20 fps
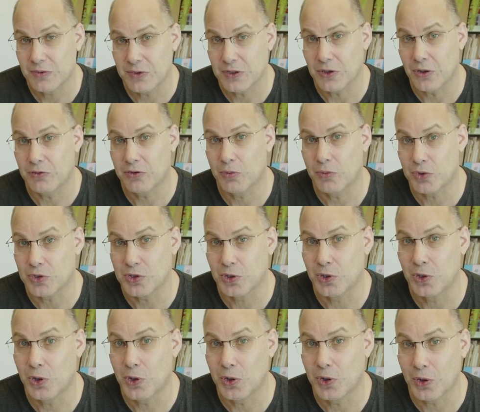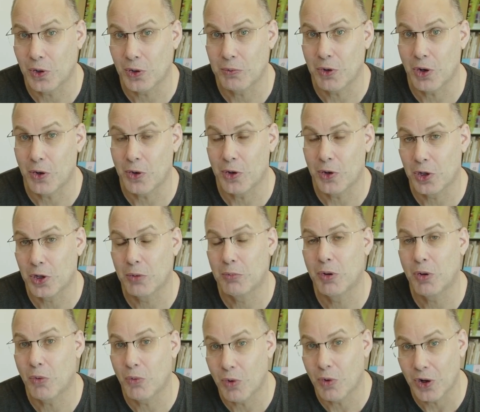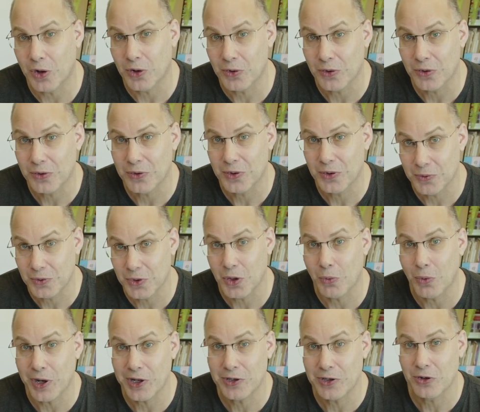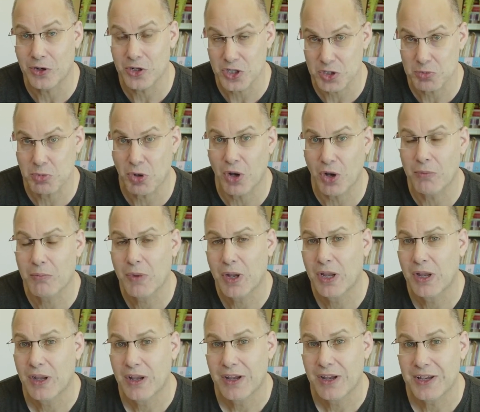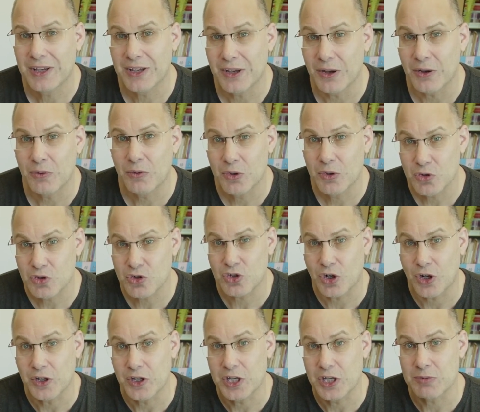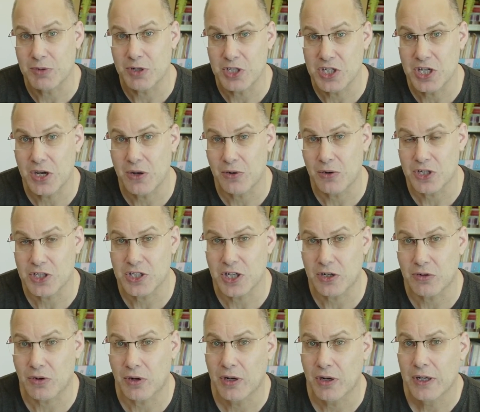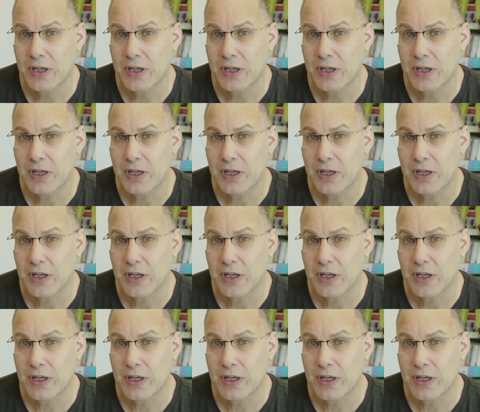if you want to learn on your own a little bit while you're waiting on a spot, try these ones here, etc.